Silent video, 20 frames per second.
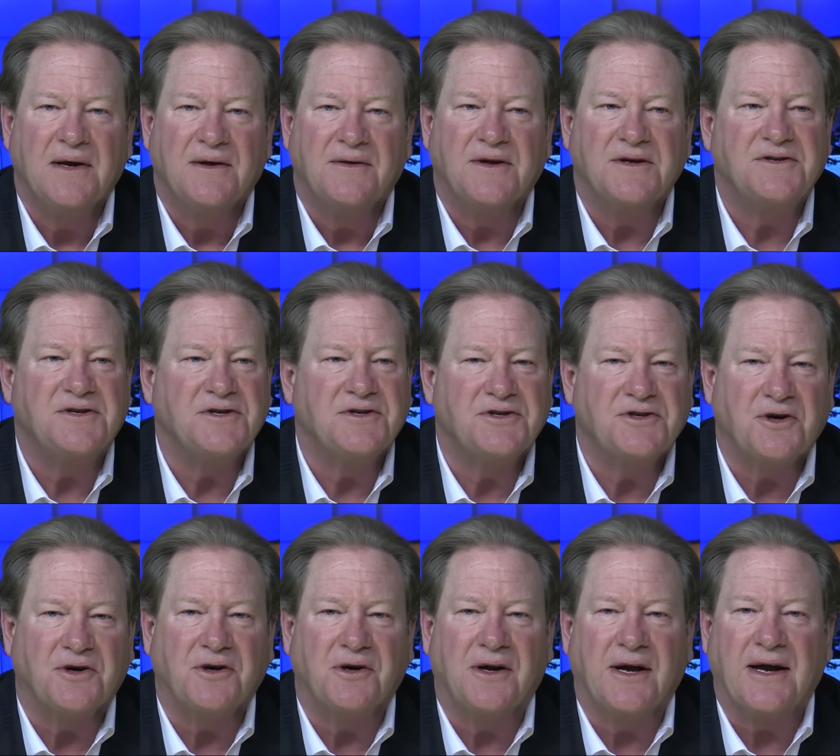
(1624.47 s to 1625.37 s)
This is
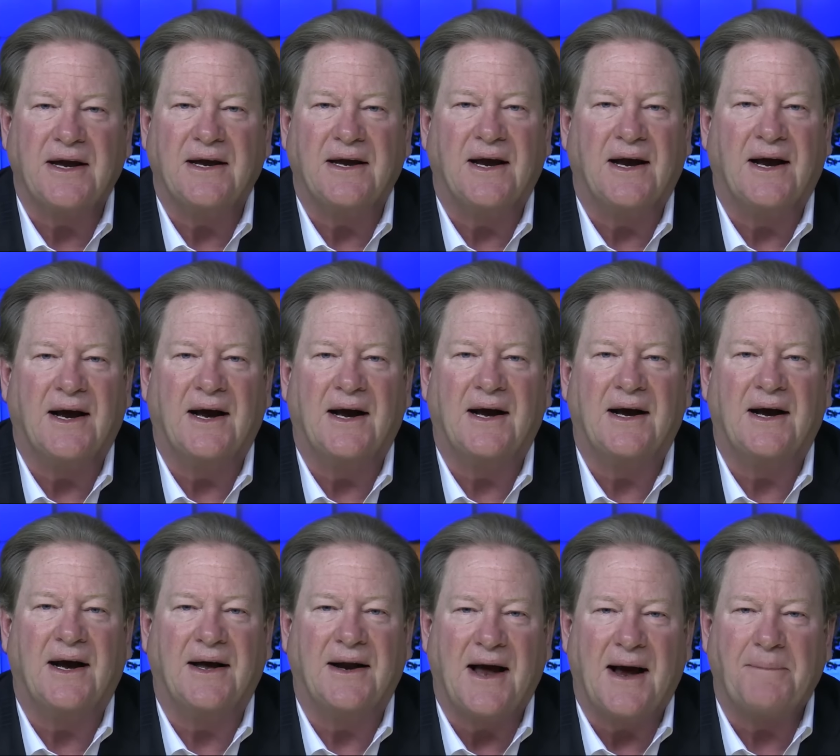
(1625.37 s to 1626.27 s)
certainly
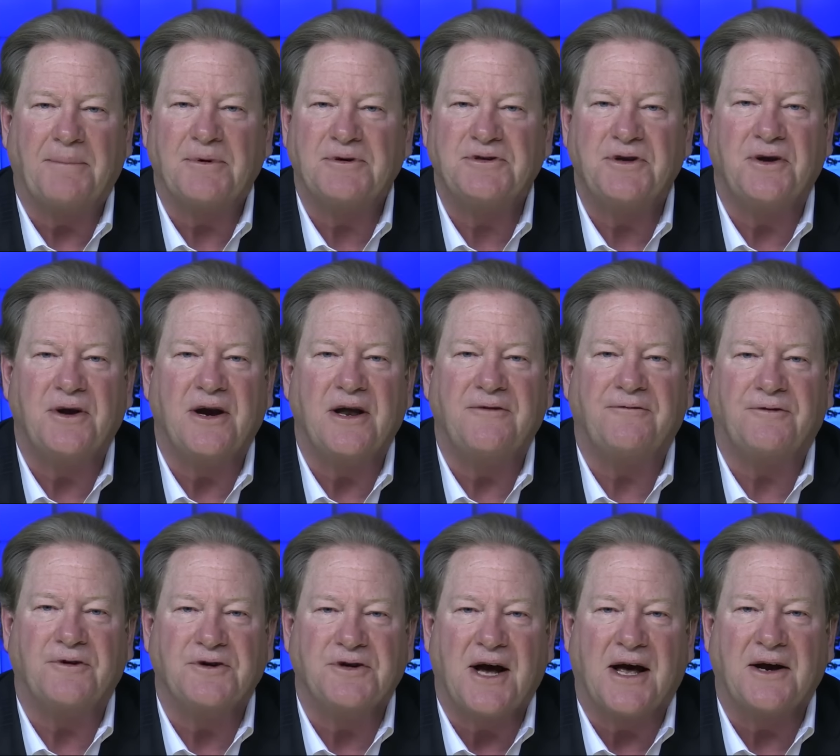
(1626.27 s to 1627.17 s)
an opportunity
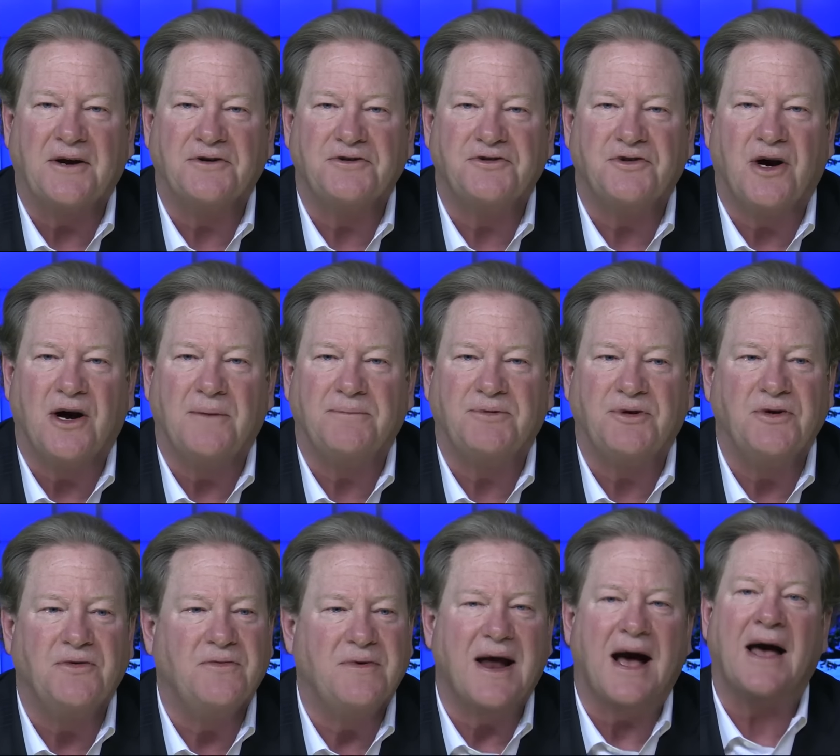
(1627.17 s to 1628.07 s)
for Donald Trump
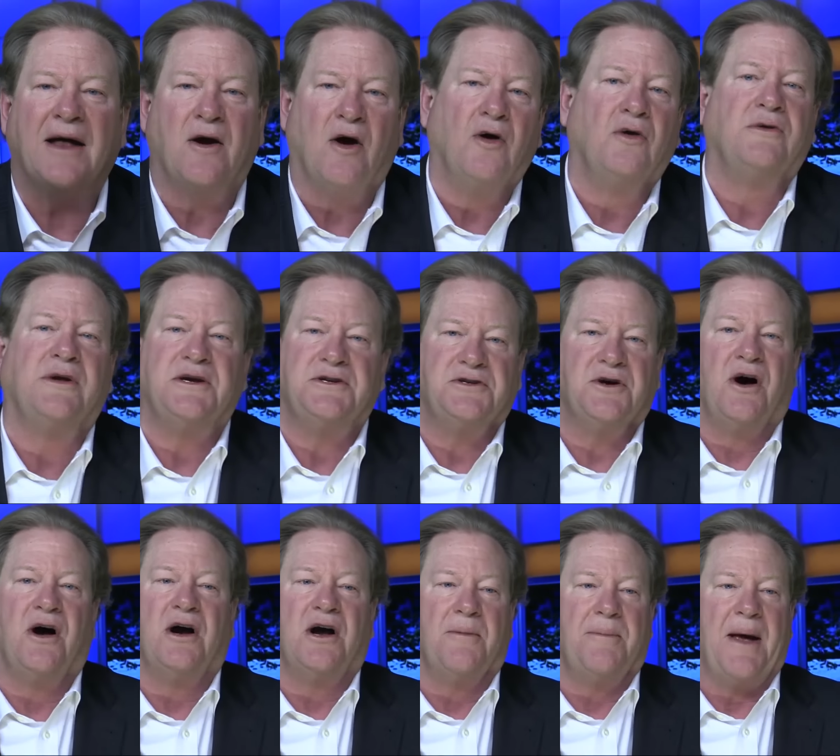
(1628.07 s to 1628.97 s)
to not only
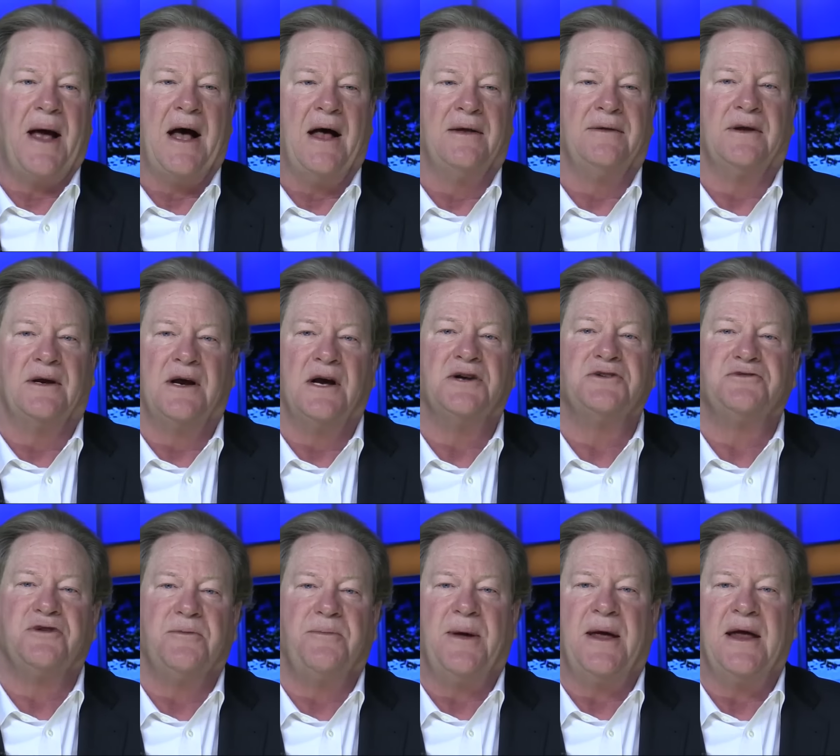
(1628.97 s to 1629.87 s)
talk about the
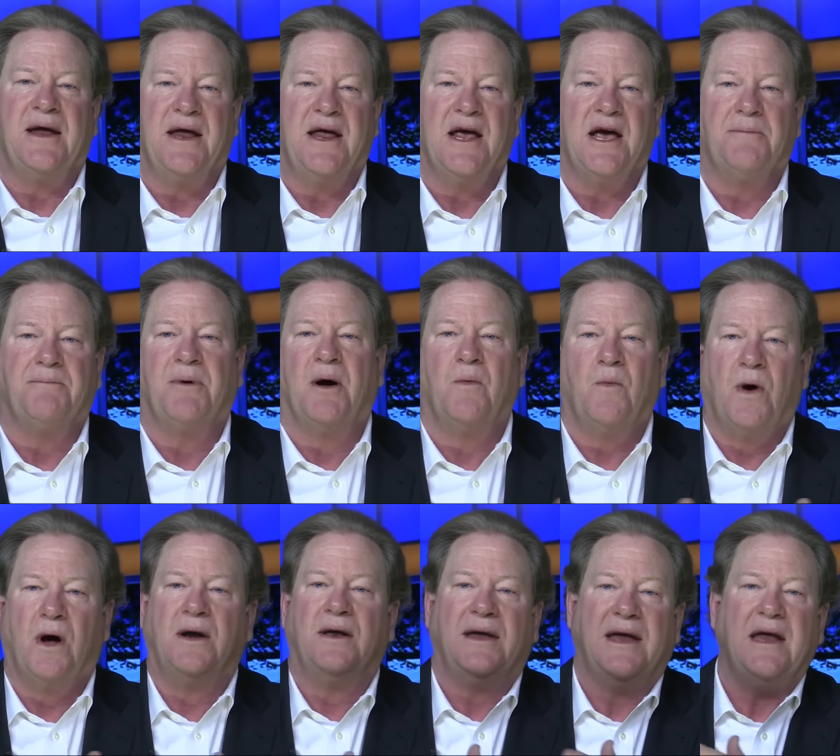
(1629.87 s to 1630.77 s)
country being hit, but
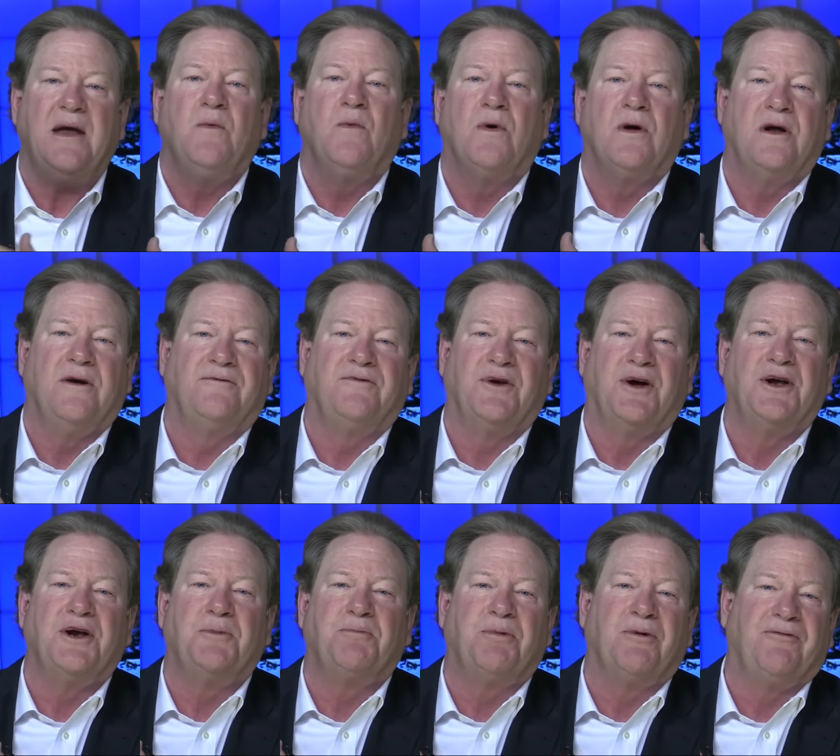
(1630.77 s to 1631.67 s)
what he would have
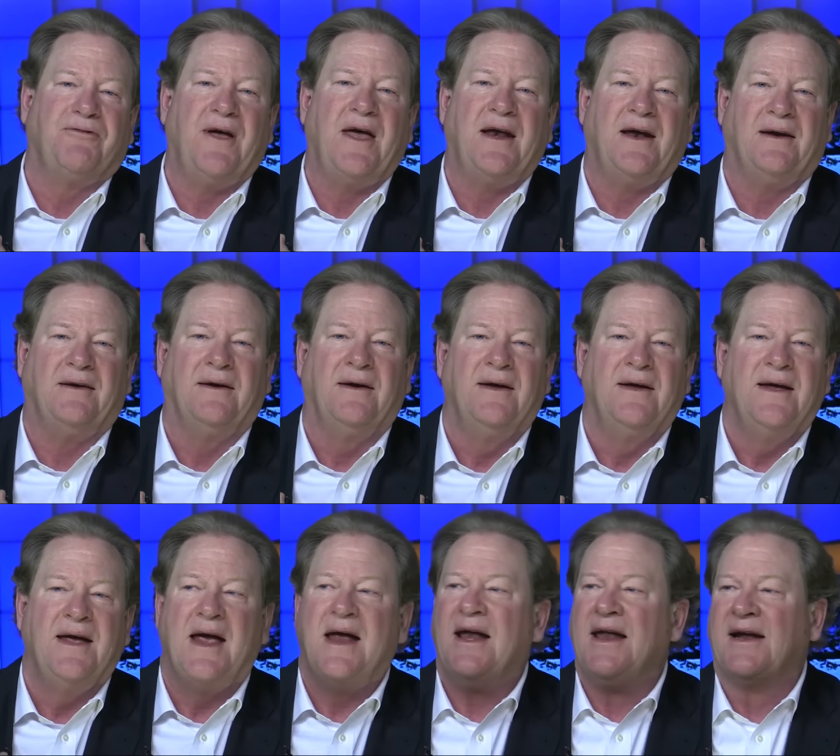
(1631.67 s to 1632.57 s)
done to prevent it.
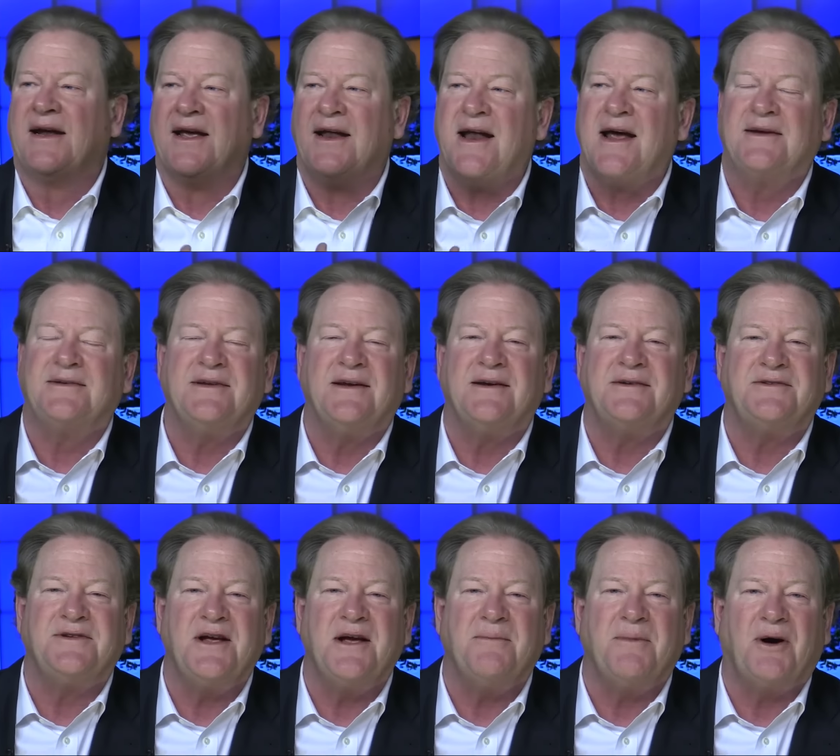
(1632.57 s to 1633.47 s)
And he connected
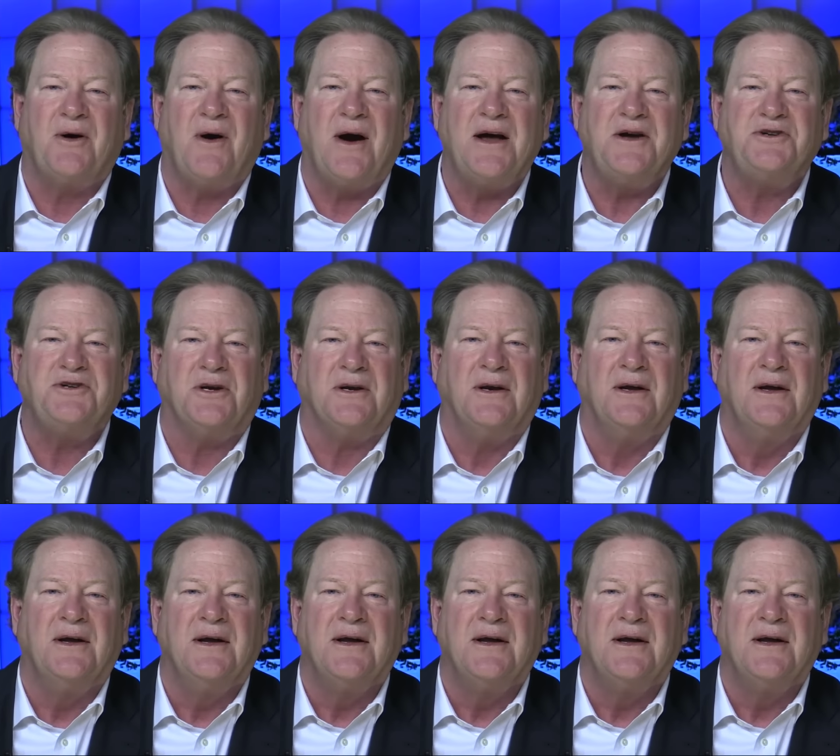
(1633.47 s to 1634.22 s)
it to immigration.